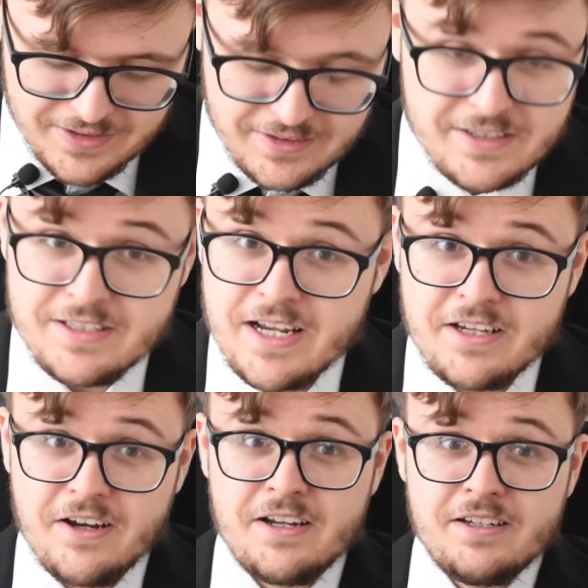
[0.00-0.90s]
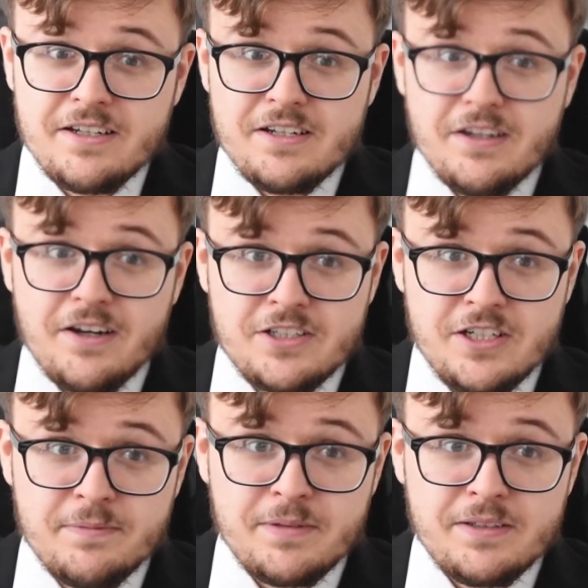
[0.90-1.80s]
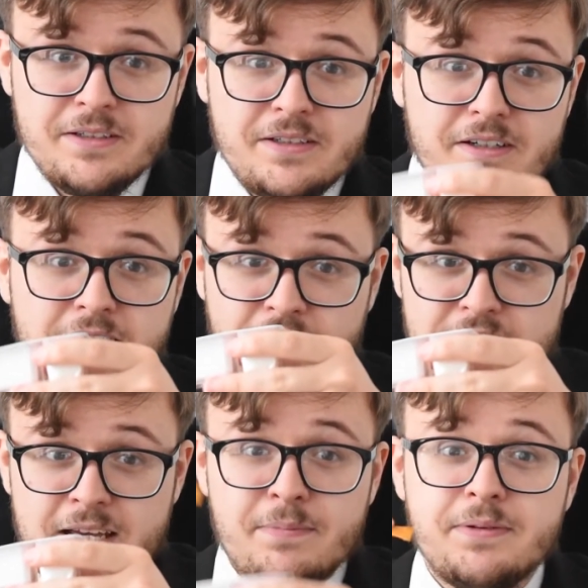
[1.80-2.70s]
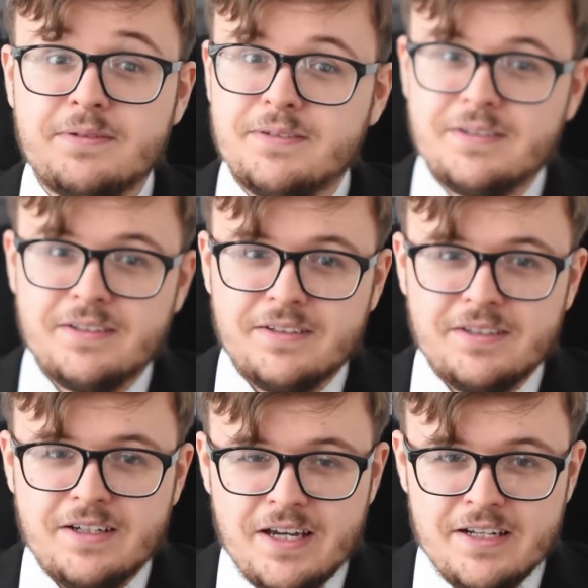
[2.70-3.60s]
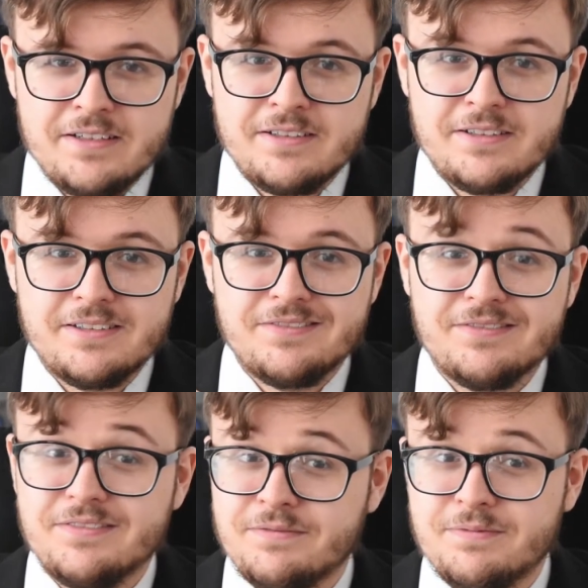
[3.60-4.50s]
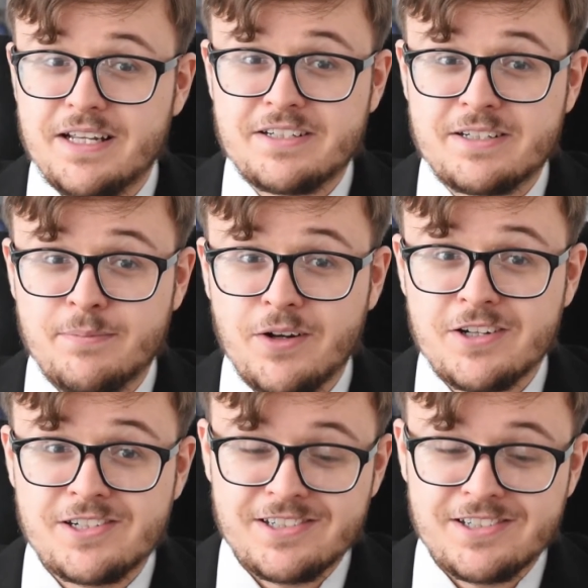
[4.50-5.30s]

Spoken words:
let's take our chip, our dip, and let's demolish.